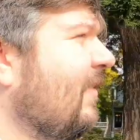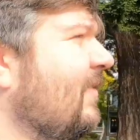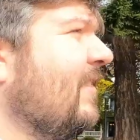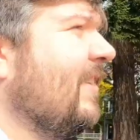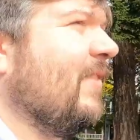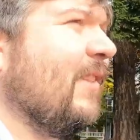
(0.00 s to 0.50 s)
I'm
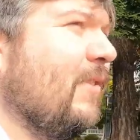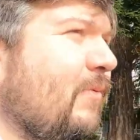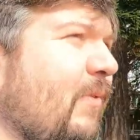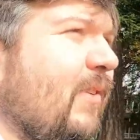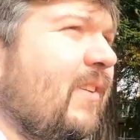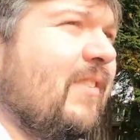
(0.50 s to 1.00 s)
almost done with
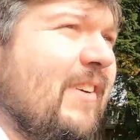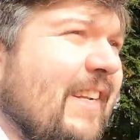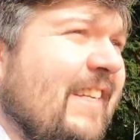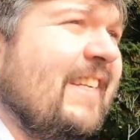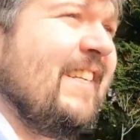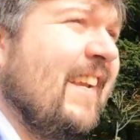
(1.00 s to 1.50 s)
this roll
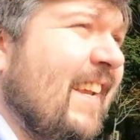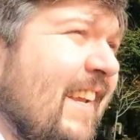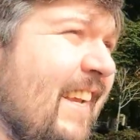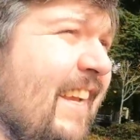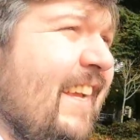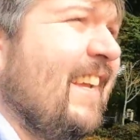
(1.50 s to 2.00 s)
already.
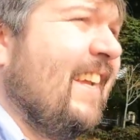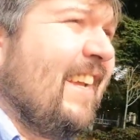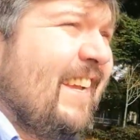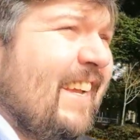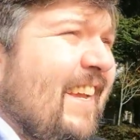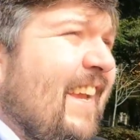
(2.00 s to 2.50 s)

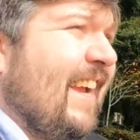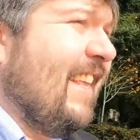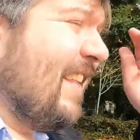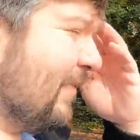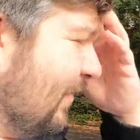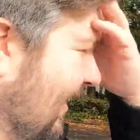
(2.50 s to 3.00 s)

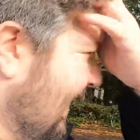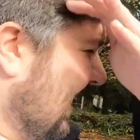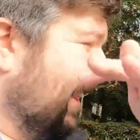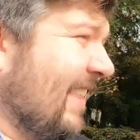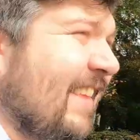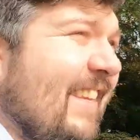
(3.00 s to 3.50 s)
And that's fine.
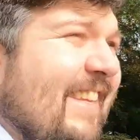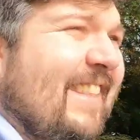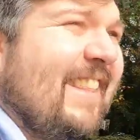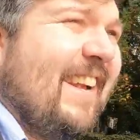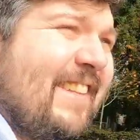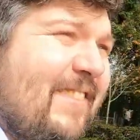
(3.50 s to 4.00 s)
I
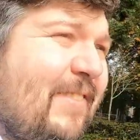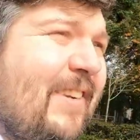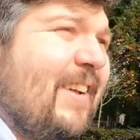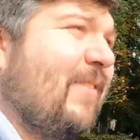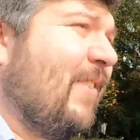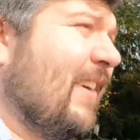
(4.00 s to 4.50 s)
think that's
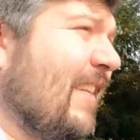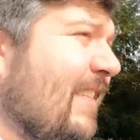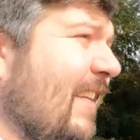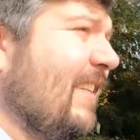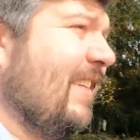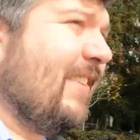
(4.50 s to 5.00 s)
what I
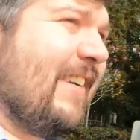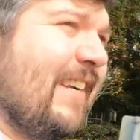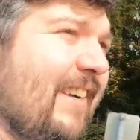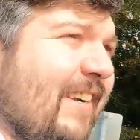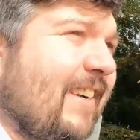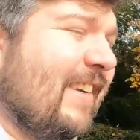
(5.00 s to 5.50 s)
wanted to do
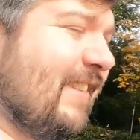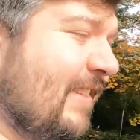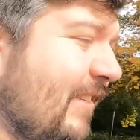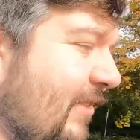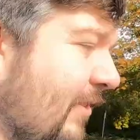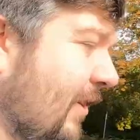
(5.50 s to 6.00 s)
here.
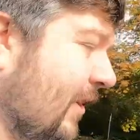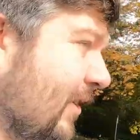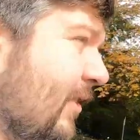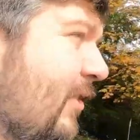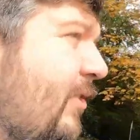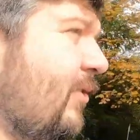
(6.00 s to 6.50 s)
Just
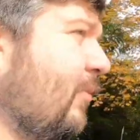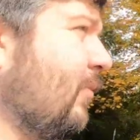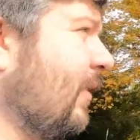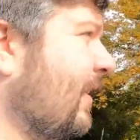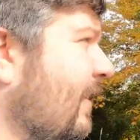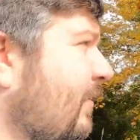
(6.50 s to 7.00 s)
shoot
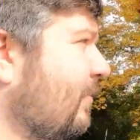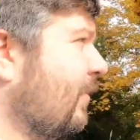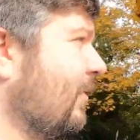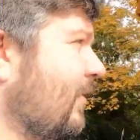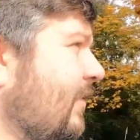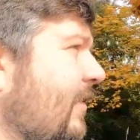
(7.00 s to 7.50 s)
one of these
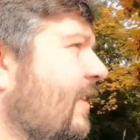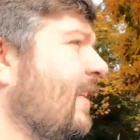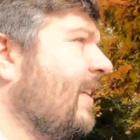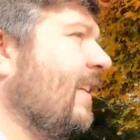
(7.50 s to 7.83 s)
rolls